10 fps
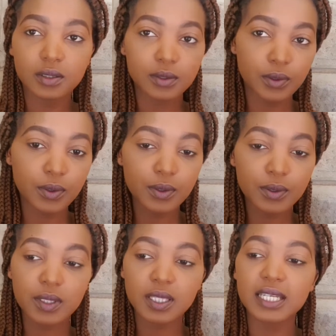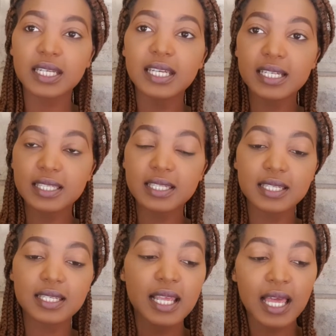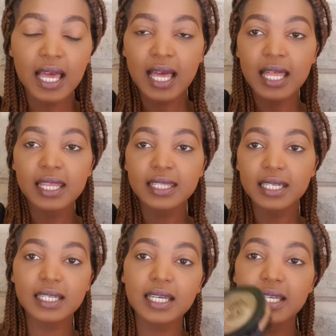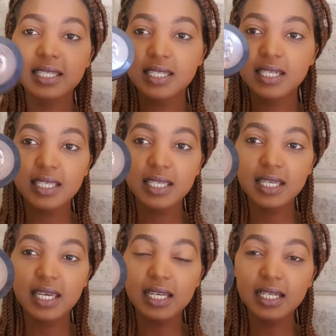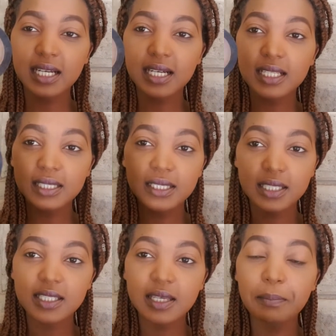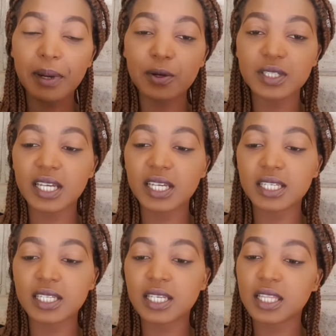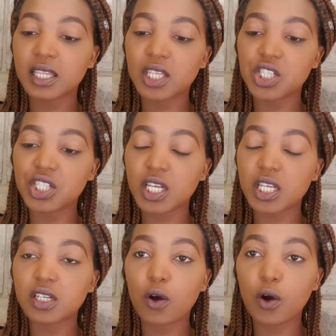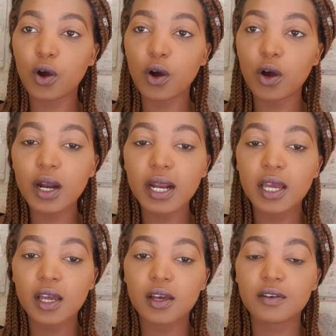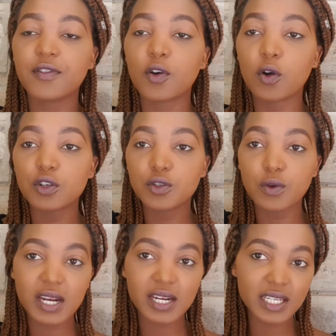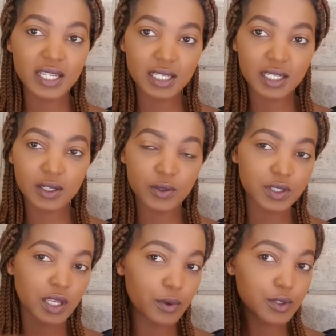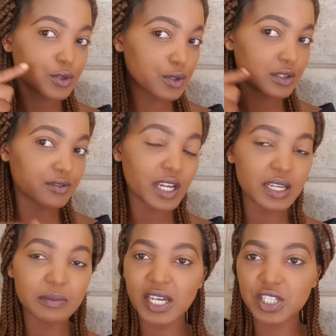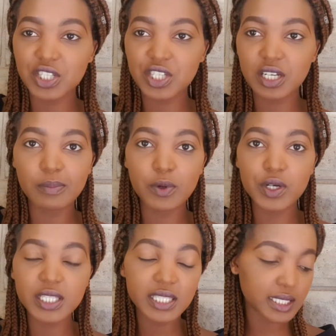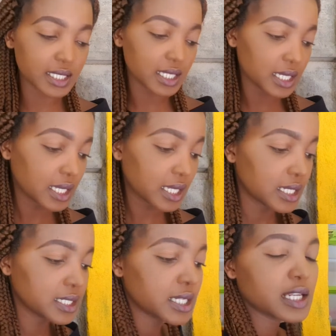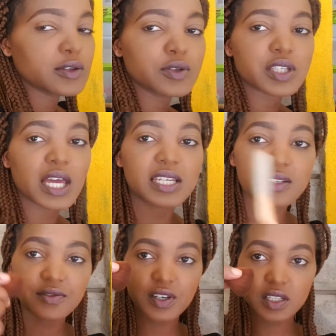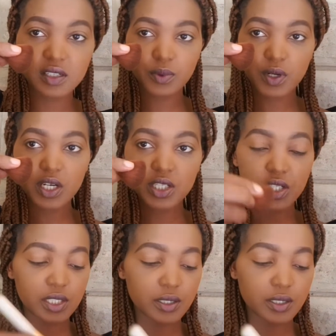So the next thing is taking illegal, the same powder in the shade Cocoa for contouring, because I want to define my cheekbones, and I'll use a different brush.